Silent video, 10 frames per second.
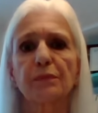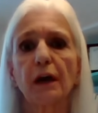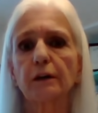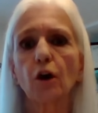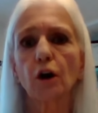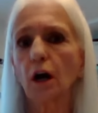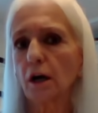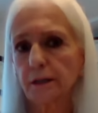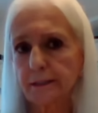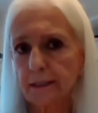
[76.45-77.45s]
that are
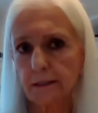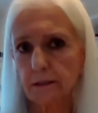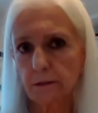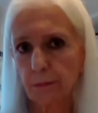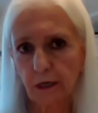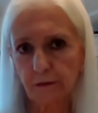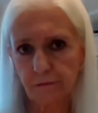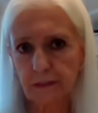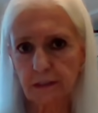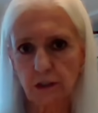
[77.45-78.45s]
unattended by
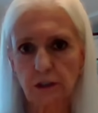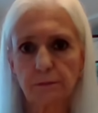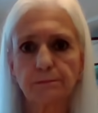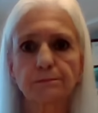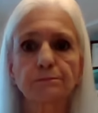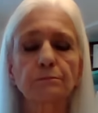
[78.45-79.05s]
a physician